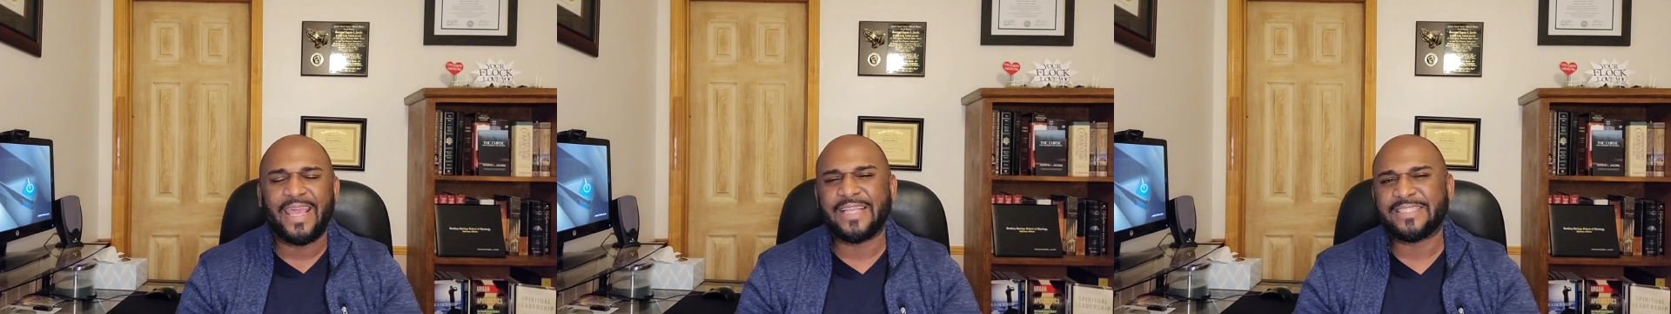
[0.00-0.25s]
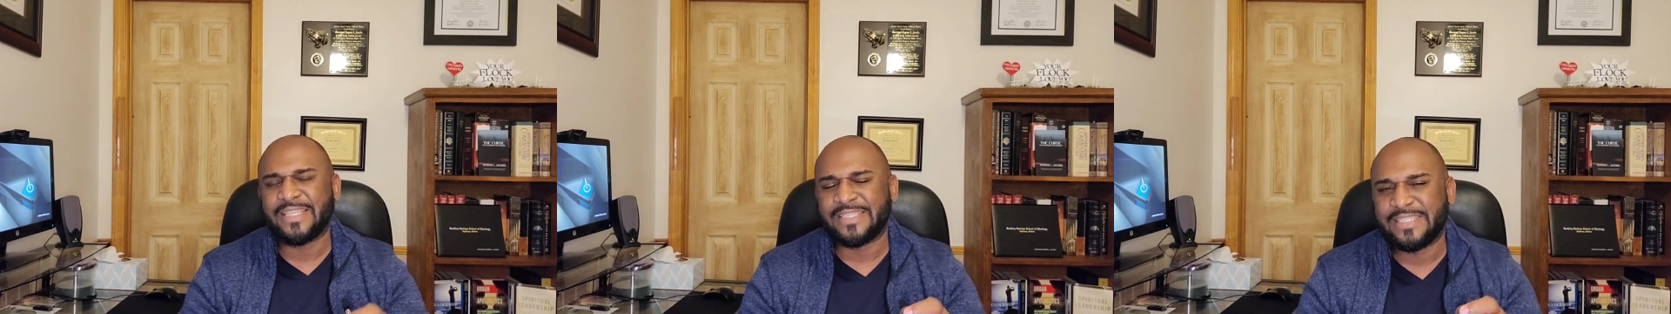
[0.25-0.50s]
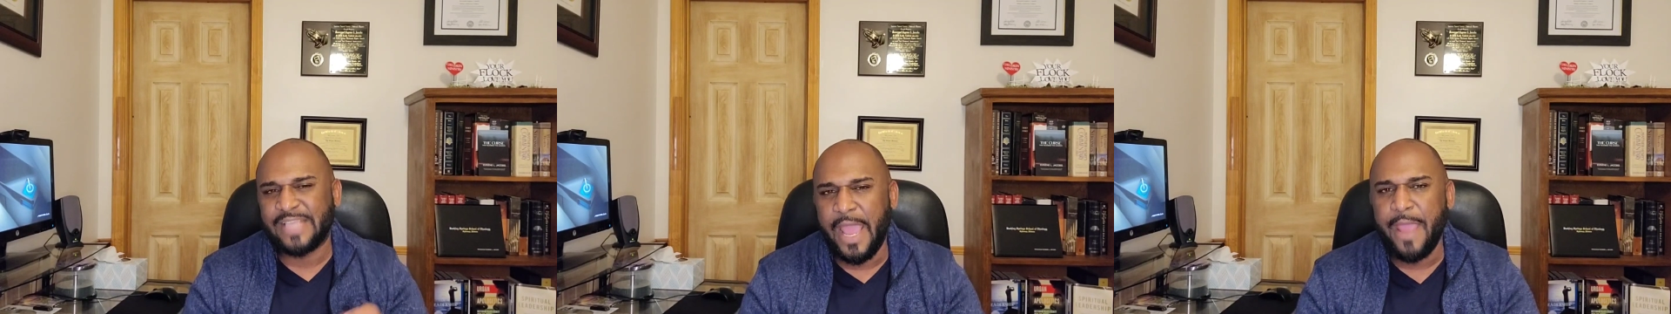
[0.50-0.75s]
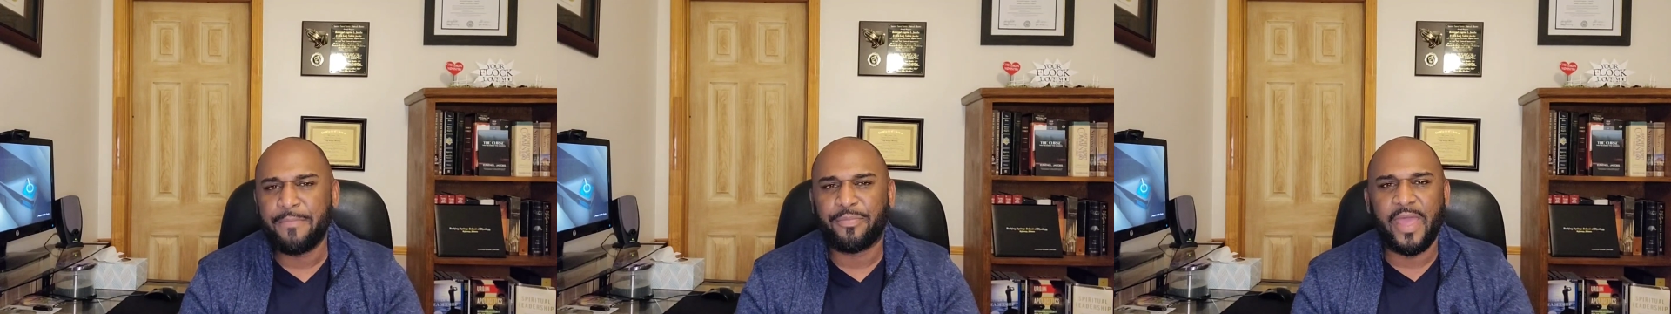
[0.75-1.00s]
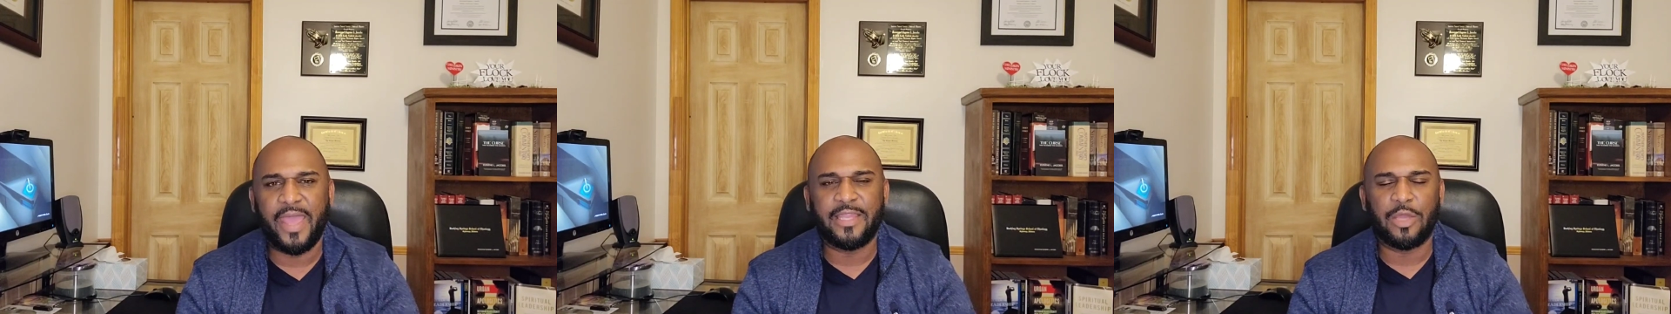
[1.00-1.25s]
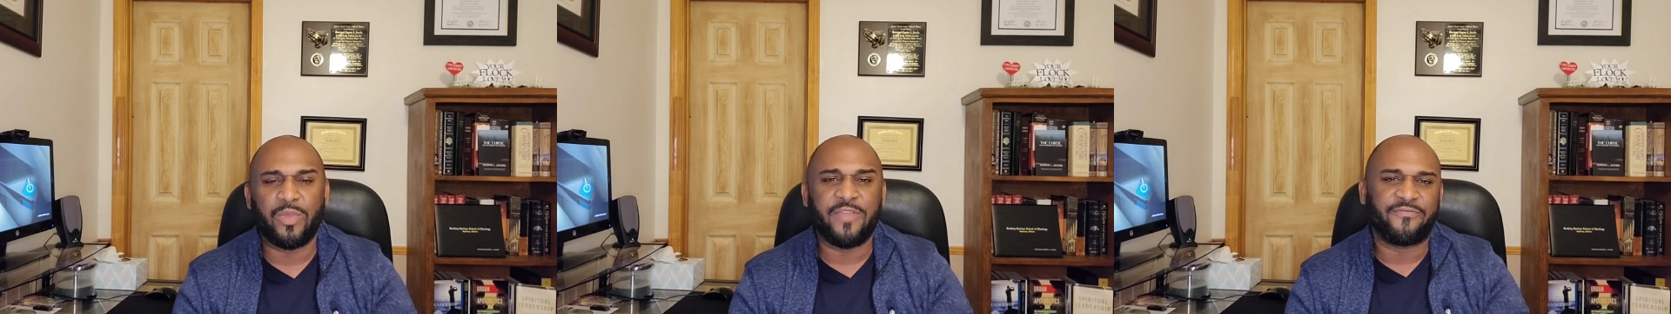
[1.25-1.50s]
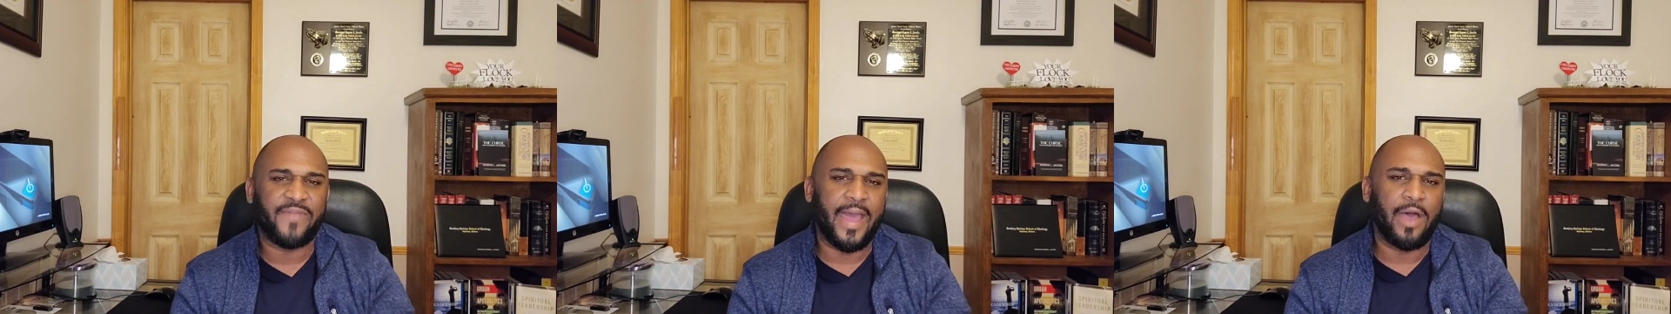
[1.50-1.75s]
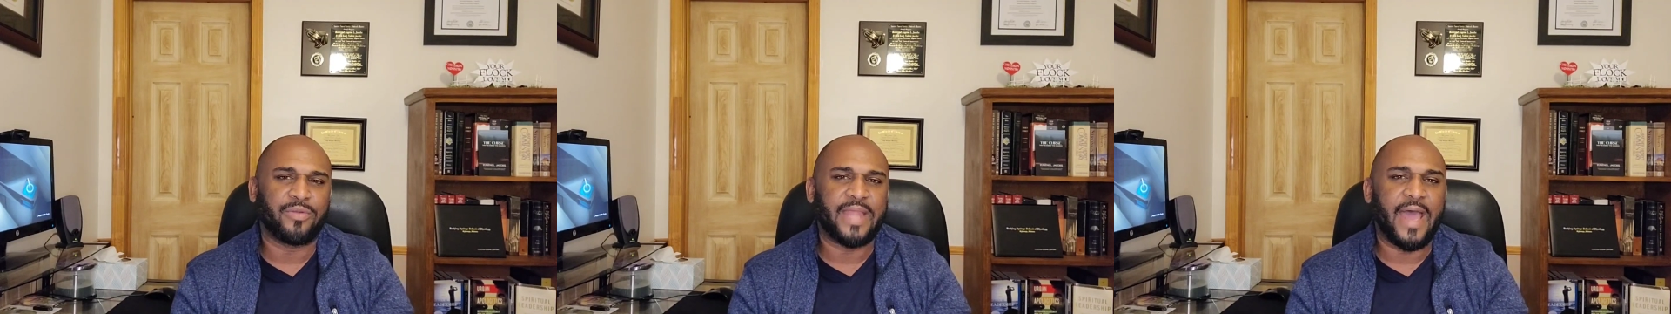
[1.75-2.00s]
is the same thing that we
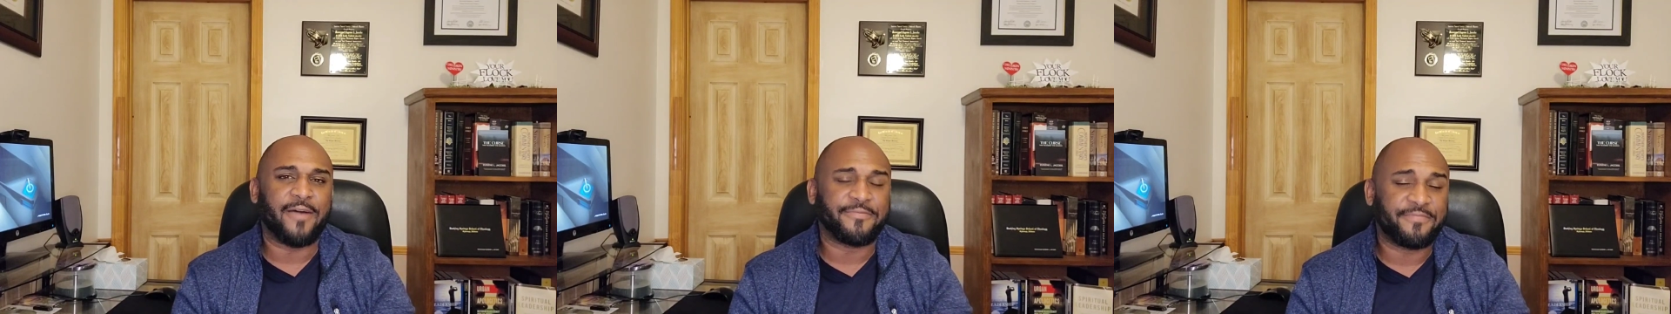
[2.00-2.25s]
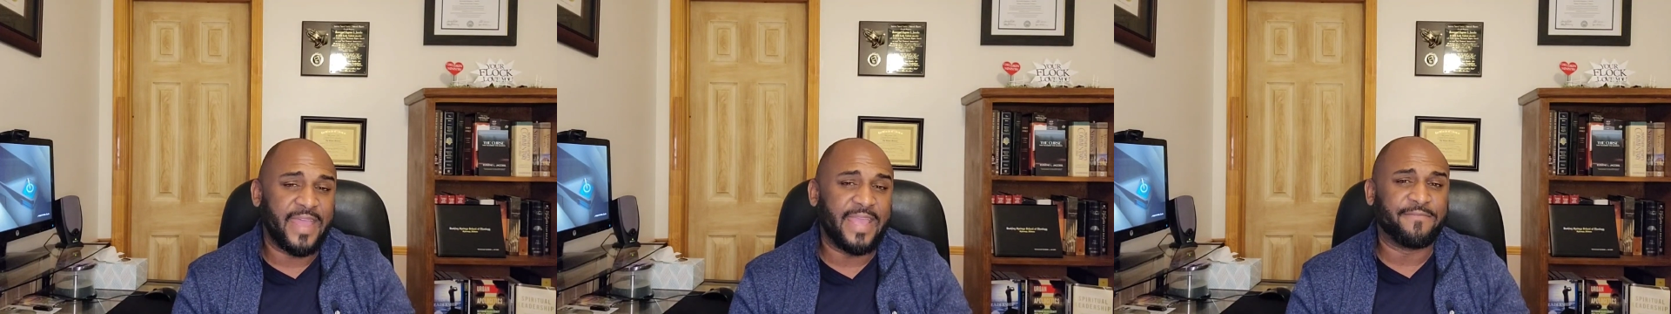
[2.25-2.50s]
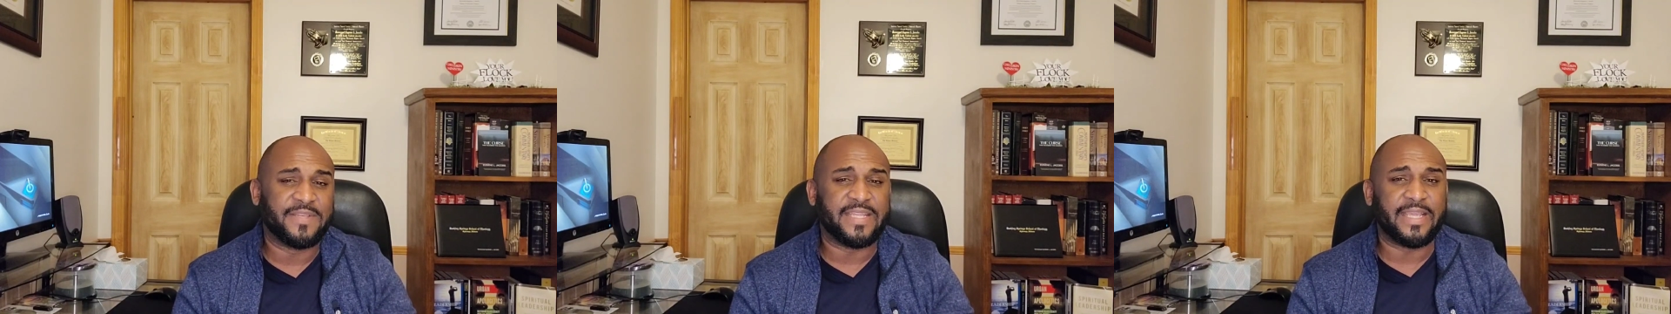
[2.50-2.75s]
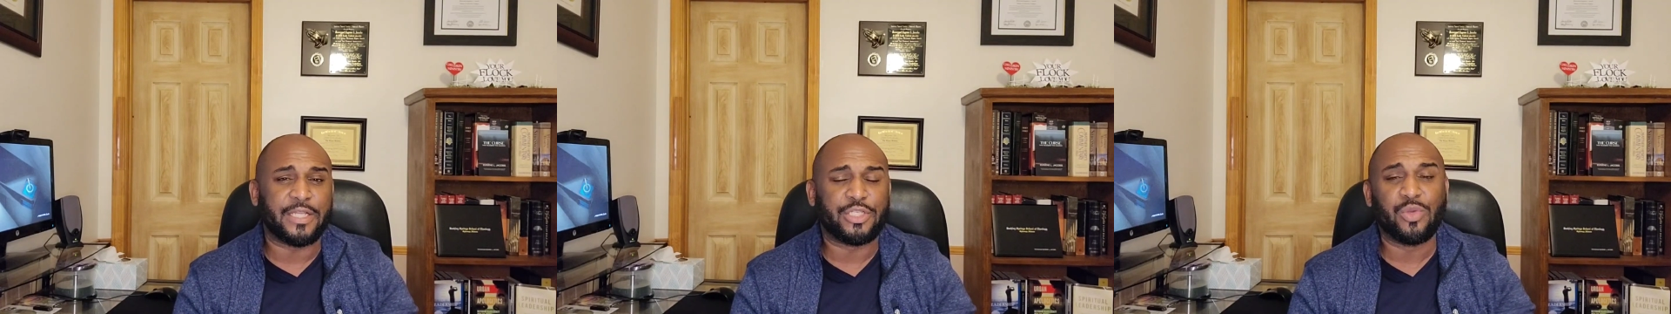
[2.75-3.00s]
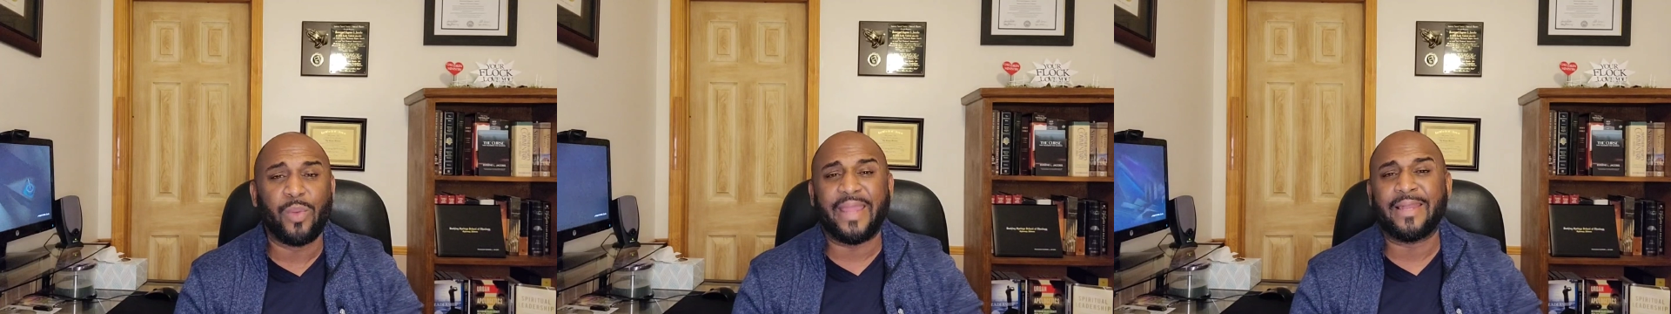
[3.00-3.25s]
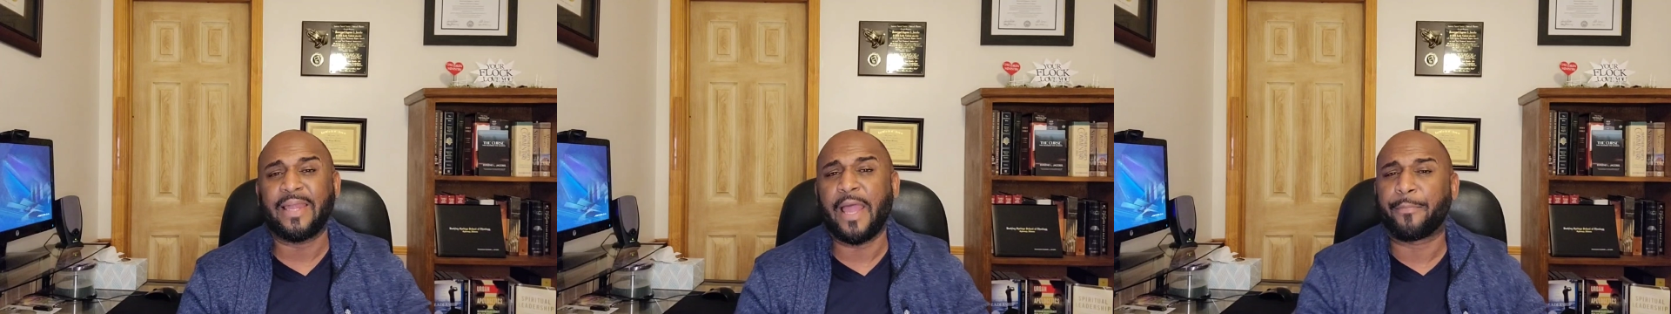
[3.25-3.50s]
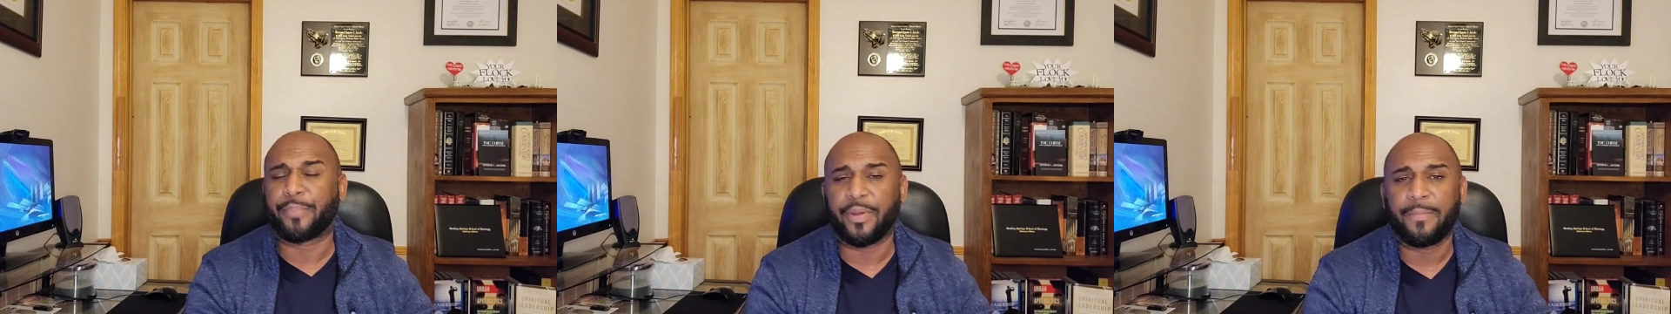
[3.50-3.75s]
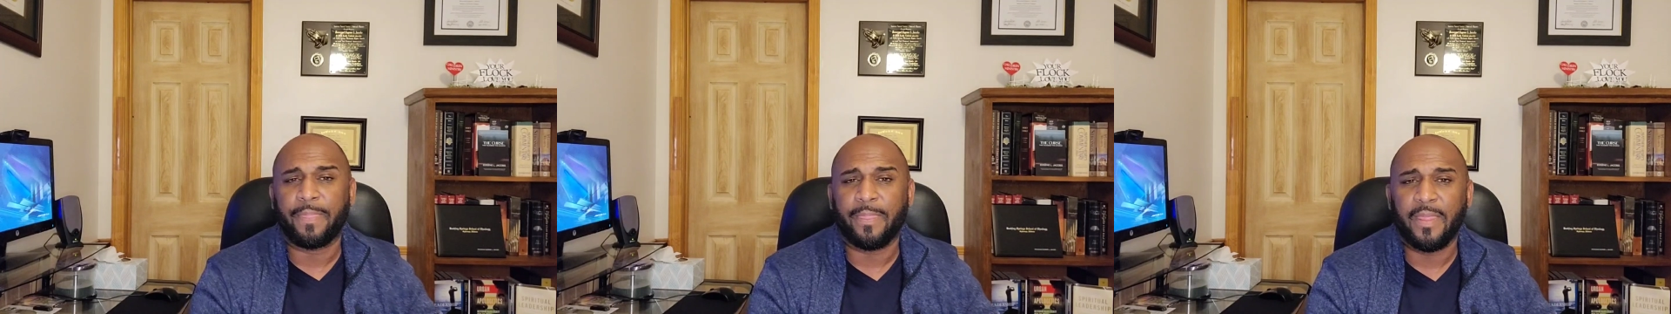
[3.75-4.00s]
found out faith did to a
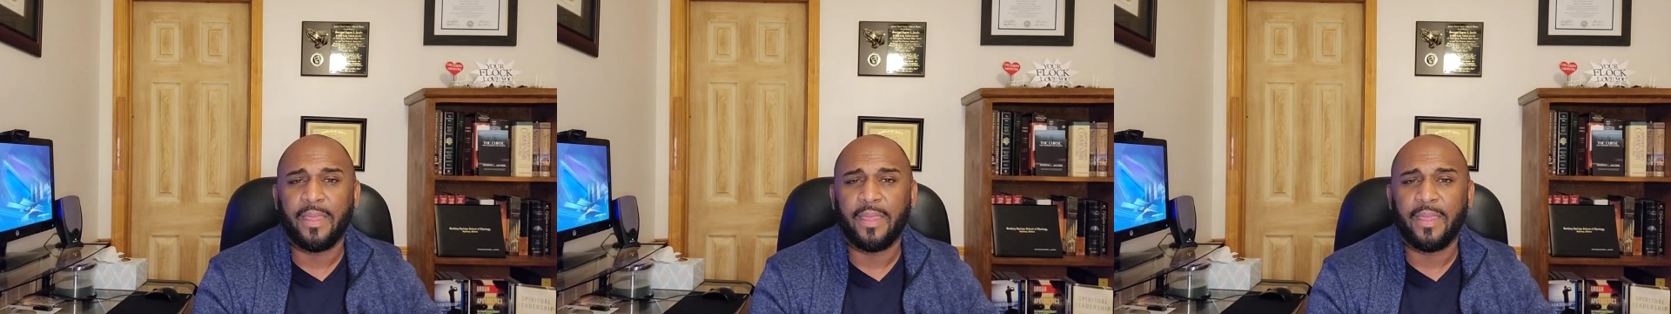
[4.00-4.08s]
leper